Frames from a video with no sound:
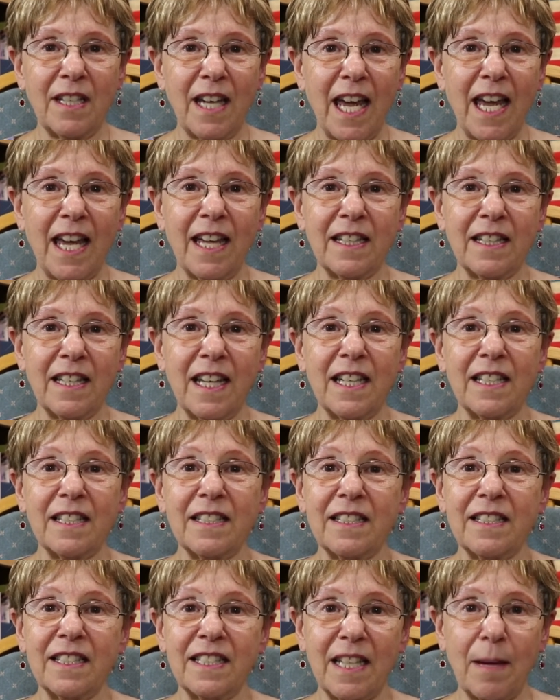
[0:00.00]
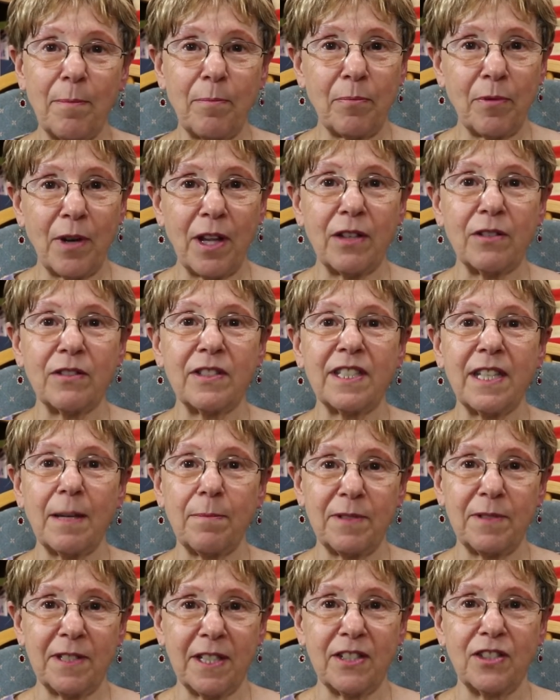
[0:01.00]
I had, and step brothers,
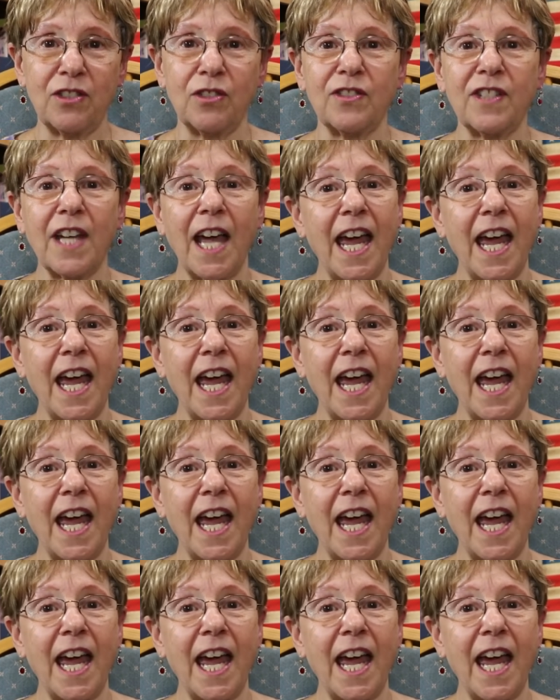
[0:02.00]
step sisters.